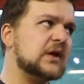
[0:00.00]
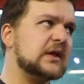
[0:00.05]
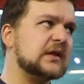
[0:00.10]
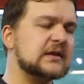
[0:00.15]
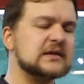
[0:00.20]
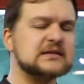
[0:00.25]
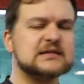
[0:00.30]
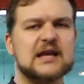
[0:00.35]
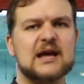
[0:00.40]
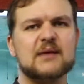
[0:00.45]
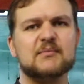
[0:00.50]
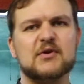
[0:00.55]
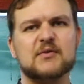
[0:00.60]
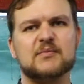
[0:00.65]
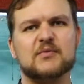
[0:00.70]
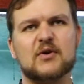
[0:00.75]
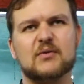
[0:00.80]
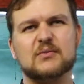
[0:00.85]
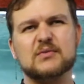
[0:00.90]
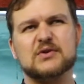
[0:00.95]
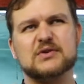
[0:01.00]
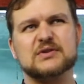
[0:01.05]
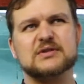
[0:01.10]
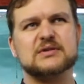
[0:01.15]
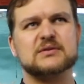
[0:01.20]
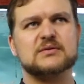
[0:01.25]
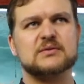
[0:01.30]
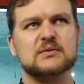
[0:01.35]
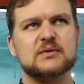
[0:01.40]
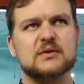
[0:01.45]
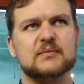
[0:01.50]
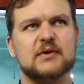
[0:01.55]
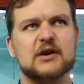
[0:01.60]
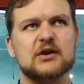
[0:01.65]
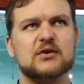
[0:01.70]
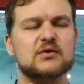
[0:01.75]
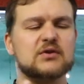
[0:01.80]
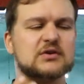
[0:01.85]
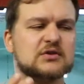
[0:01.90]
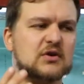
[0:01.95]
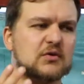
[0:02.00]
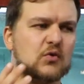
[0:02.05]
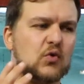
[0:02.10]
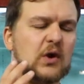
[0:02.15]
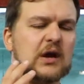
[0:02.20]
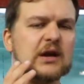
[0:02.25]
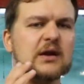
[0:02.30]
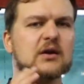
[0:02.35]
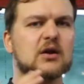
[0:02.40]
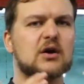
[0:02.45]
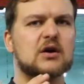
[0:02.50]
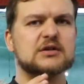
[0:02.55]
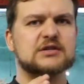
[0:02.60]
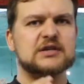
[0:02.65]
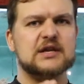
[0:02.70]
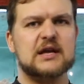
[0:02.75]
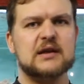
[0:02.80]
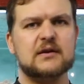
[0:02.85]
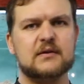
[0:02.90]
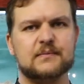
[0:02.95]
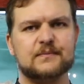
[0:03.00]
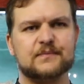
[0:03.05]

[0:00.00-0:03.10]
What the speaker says: This can be a problem because the barracuda's got quite a large head,